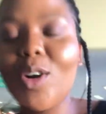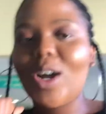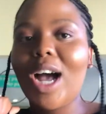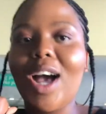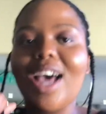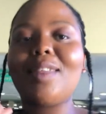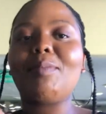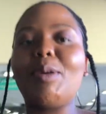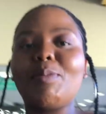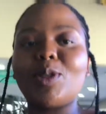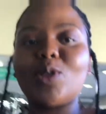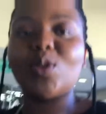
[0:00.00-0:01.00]
know how other
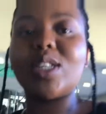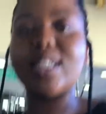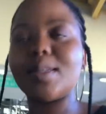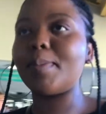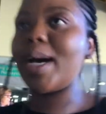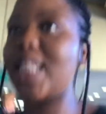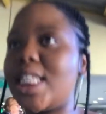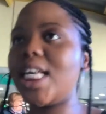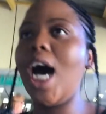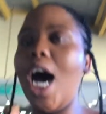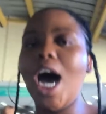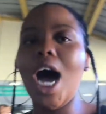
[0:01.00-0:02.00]
people do this, but
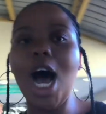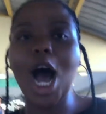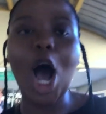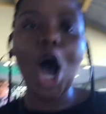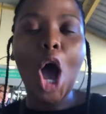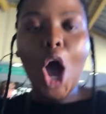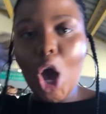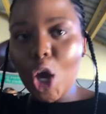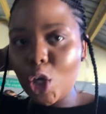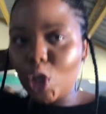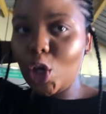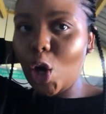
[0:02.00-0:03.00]
uh,
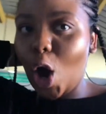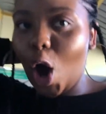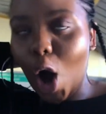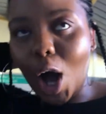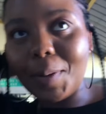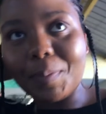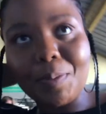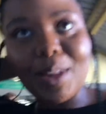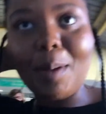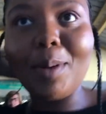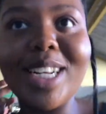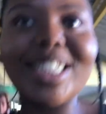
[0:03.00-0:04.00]
yeah.
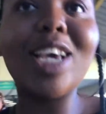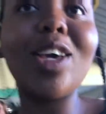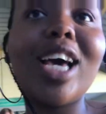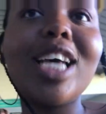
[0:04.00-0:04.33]
I'm gonna take you